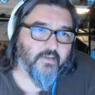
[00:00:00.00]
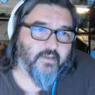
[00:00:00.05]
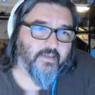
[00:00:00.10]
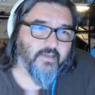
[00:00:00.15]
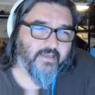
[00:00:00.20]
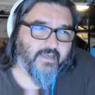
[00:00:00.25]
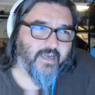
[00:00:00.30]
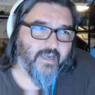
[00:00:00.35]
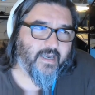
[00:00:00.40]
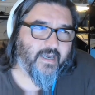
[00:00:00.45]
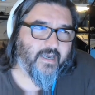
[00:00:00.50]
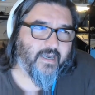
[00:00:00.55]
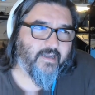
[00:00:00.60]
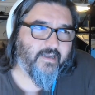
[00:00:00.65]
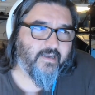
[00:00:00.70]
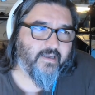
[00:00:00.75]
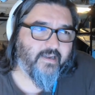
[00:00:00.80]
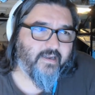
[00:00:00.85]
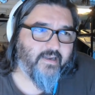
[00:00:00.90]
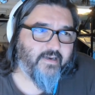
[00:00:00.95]
Yeah,
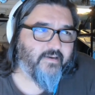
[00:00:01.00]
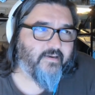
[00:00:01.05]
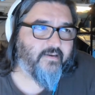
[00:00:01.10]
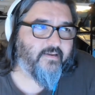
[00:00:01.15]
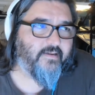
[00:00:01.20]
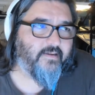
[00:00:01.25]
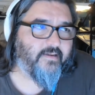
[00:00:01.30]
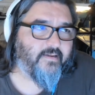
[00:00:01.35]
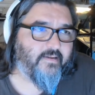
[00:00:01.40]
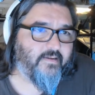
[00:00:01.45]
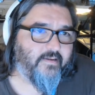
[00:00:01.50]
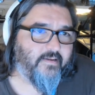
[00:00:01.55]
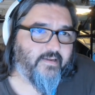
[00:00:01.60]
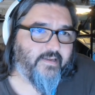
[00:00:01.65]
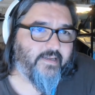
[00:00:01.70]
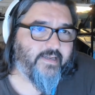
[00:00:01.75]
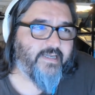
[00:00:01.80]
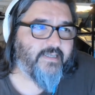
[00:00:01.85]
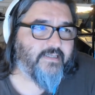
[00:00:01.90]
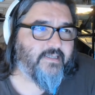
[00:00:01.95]
and
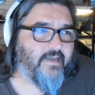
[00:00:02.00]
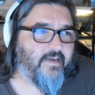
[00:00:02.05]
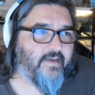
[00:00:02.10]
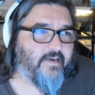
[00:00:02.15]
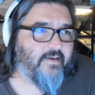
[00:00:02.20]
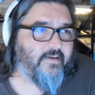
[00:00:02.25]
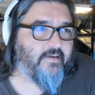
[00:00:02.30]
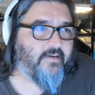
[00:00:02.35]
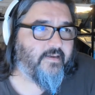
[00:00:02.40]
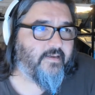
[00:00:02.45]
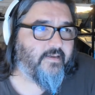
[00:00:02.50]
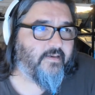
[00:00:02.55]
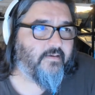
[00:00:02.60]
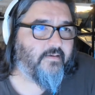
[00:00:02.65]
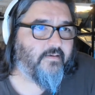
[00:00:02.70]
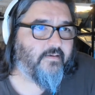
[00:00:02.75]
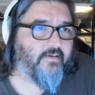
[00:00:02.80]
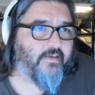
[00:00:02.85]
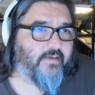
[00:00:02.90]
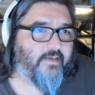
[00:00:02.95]
he said it
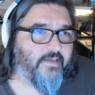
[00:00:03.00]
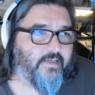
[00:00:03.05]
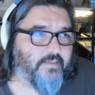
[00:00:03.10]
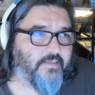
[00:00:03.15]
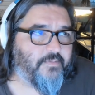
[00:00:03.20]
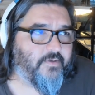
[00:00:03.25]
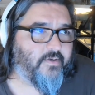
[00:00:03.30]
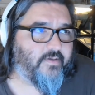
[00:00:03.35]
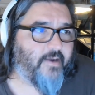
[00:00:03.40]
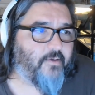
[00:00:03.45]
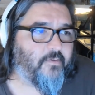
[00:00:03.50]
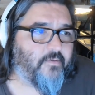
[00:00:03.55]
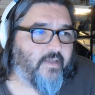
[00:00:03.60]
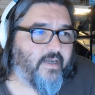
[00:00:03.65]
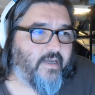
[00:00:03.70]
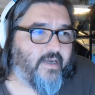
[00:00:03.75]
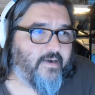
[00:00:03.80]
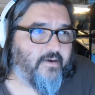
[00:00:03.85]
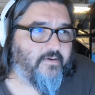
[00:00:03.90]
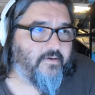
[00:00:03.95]
in his book
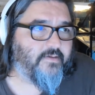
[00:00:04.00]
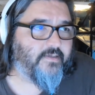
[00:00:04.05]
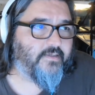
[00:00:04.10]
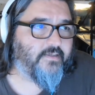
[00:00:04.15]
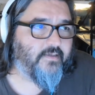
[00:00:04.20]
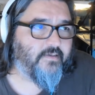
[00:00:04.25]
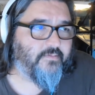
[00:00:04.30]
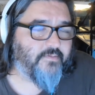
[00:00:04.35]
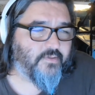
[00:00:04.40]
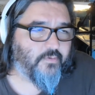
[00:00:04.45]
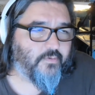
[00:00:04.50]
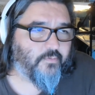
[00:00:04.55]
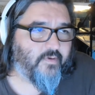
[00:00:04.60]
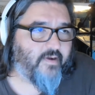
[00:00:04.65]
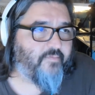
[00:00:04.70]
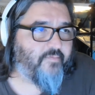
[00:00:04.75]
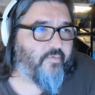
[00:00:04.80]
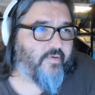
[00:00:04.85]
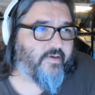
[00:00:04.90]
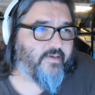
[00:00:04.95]
Outliers, and it was a
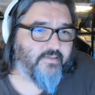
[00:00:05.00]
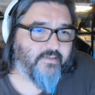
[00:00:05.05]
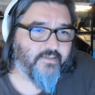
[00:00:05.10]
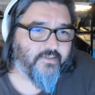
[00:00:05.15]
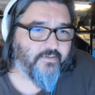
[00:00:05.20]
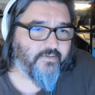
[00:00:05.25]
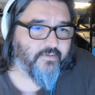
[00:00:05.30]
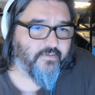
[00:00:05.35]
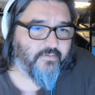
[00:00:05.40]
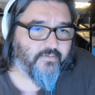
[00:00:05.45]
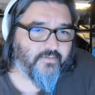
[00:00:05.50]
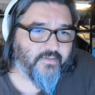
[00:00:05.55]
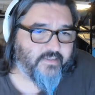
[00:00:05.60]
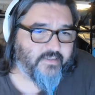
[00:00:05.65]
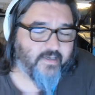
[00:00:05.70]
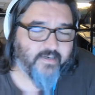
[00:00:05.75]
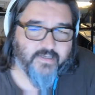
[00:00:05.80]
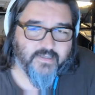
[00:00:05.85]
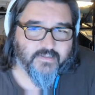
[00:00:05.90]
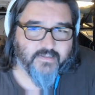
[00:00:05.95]
reference to
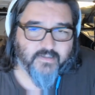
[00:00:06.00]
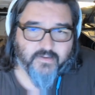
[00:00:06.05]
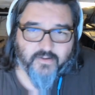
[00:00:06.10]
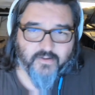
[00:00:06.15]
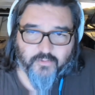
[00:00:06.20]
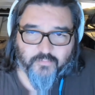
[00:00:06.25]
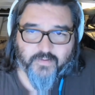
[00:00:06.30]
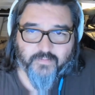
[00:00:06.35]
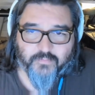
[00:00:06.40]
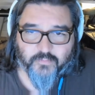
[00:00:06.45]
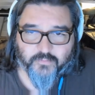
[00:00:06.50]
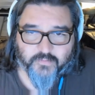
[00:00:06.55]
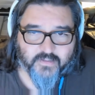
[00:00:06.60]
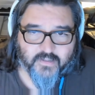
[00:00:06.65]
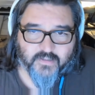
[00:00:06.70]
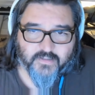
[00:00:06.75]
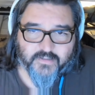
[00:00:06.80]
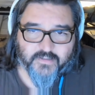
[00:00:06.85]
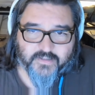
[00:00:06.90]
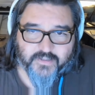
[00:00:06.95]
studies that other people had
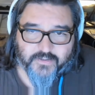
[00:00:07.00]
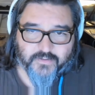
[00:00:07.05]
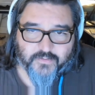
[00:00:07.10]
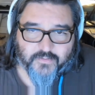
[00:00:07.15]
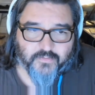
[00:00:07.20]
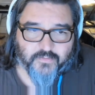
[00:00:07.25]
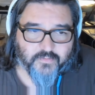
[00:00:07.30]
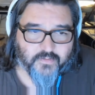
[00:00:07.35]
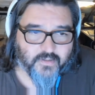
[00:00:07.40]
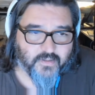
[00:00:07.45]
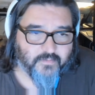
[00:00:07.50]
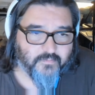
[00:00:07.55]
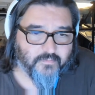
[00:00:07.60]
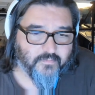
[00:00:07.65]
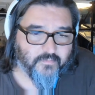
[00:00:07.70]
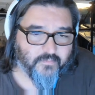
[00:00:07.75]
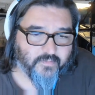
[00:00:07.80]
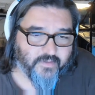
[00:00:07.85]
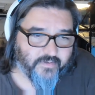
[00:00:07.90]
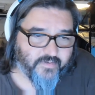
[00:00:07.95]
done too.
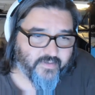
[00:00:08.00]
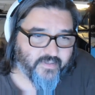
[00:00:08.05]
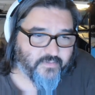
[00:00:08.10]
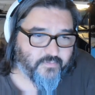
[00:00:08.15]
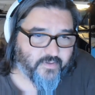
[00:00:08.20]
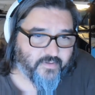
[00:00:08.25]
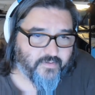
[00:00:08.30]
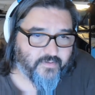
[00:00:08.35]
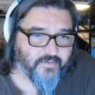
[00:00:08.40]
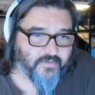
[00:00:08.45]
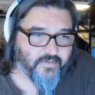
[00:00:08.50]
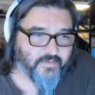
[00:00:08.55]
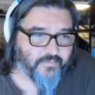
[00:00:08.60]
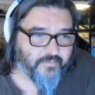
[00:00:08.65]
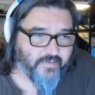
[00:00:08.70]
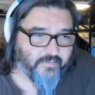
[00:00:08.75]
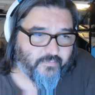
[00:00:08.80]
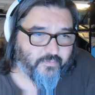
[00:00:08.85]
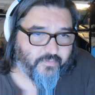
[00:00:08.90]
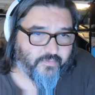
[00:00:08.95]
He's one of those
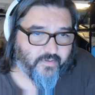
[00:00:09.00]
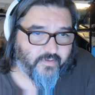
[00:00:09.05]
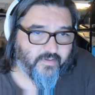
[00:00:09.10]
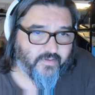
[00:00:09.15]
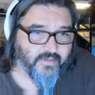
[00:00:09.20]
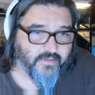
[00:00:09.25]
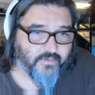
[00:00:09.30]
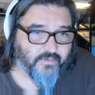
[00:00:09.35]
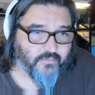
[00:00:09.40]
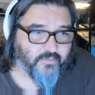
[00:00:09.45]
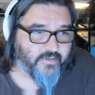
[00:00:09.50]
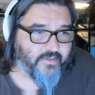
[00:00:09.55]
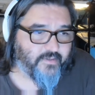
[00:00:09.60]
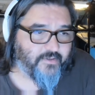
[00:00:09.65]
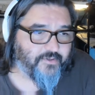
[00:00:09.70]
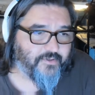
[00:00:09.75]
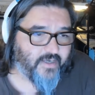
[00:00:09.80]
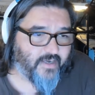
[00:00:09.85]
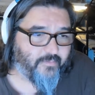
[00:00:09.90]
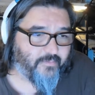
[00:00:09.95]
people that does a really
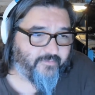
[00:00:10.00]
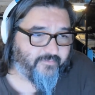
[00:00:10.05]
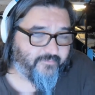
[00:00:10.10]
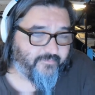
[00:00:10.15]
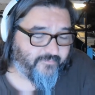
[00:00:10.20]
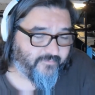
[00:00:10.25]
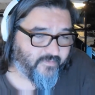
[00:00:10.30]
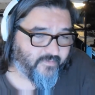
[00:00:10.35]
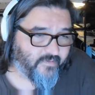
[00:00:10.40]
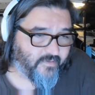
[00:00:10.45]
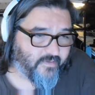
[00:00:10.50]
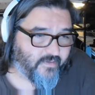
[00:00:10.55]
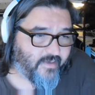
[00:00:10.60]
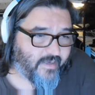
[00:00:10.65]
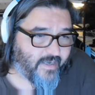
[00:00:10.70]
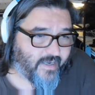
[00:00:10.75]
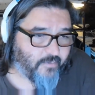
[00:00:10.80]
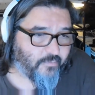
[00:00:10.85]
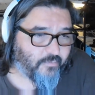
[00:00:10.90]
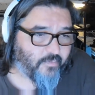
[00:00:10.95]
good job of
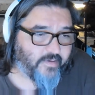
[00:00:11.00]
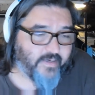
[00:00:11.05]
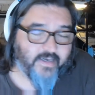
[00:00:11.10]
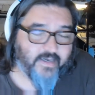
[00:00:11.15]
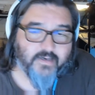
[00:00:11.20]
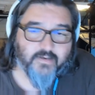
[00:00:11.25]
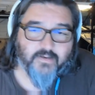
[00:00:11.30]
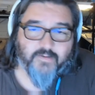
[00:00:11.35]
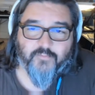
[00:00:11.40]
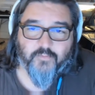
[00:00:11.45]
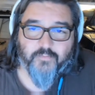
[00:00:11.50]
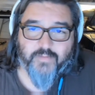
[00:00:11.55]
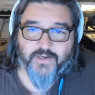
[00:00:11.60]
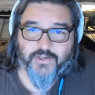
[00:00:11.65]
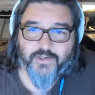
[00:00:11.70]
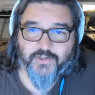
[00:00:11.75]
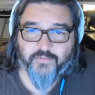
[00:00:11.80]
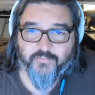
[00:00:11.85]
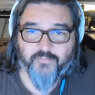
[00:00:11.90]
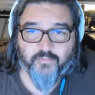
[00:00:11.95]
aggregating
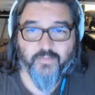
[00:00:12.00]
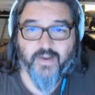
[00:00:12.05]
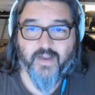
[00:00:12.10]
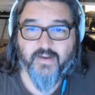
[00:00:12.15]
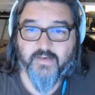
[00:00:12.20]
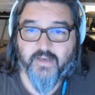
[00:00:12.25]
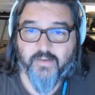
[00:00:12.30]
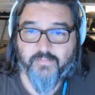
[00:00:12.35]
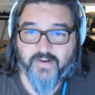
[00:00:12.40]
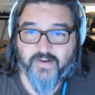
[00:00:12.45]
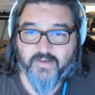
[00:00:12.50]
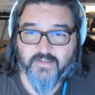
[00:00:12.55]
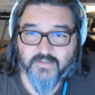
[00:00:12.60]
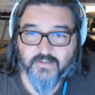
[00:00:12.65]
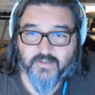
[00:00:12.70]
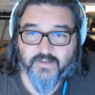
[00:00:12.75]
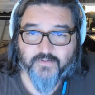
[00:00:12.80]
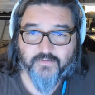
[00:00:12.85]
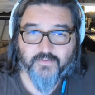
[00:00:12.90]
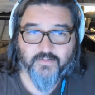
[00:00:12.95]
information from academics
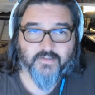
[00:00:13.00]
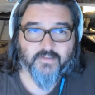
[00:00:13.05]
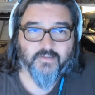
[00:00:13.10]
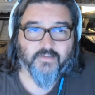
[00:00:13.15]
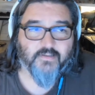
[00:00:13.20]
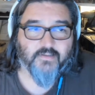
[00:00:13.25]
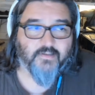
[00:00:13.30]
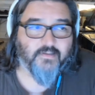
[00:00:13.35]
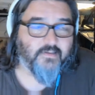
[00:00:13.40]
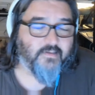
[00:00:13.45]
and others.